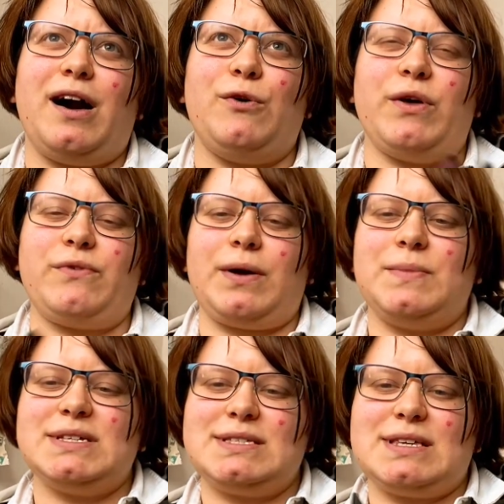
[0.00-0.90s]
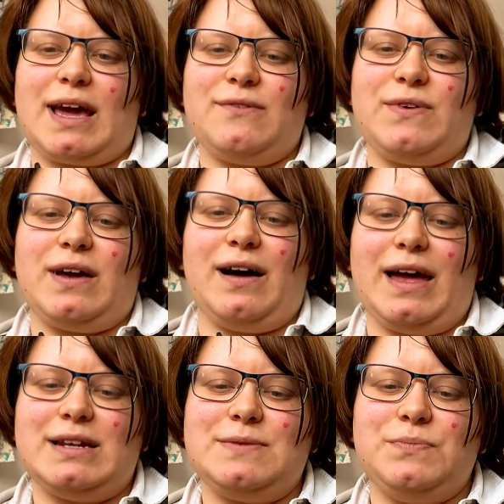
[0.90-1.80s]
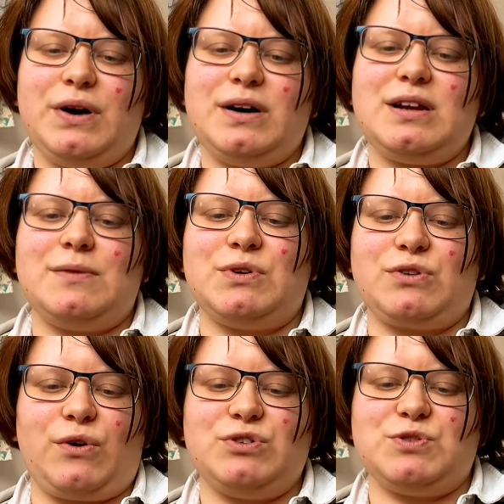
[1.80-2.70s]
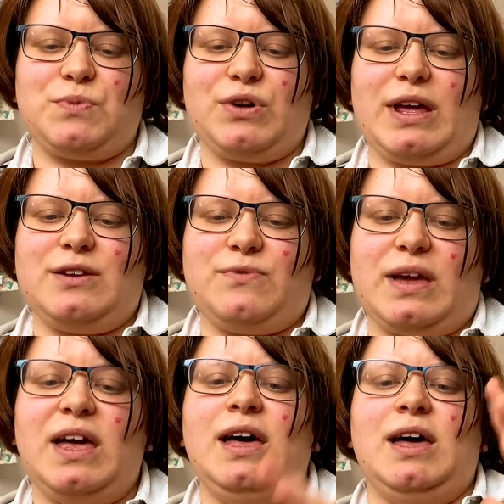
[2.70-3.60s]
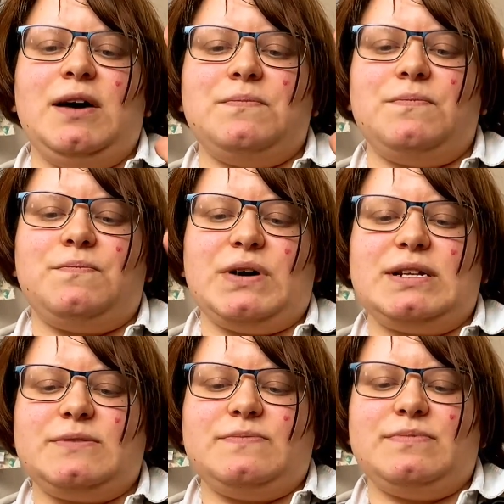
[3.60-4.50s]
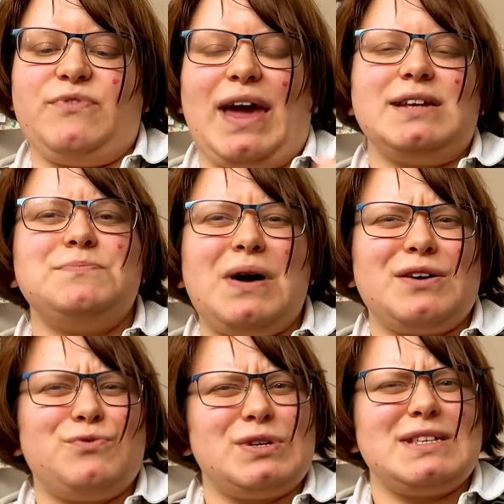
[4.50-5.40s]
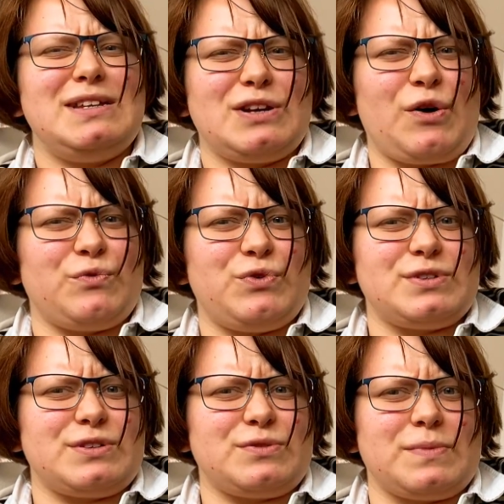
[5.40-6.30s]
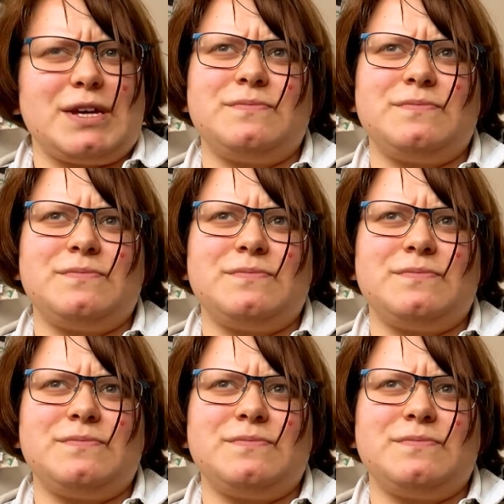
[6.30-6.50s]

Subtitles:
However, I must say the ending part, I'm not going to spoil anything, but the ending part was a little confusing to me.